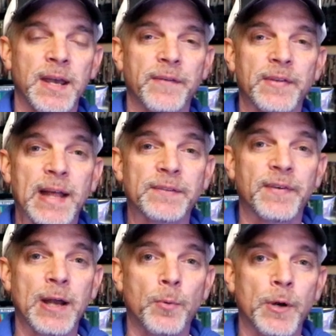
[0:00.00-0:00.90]
And if you'd like to
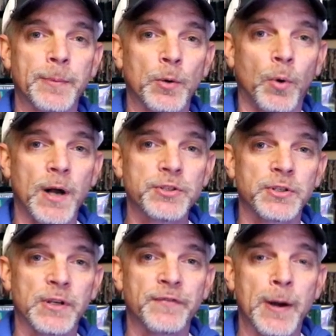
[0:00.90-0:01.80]
find out what I've been
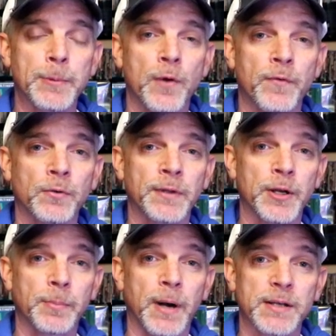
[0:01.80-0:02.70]
watching, you can find me over on
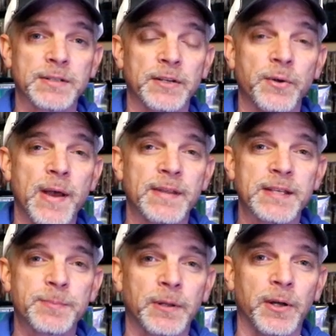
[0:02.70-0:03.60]
Letterboxd. I do have
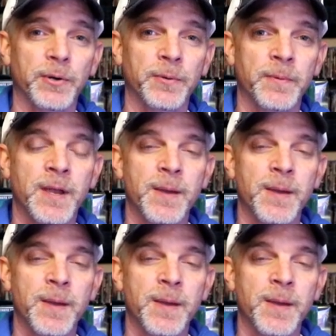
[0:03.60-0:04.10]
links below.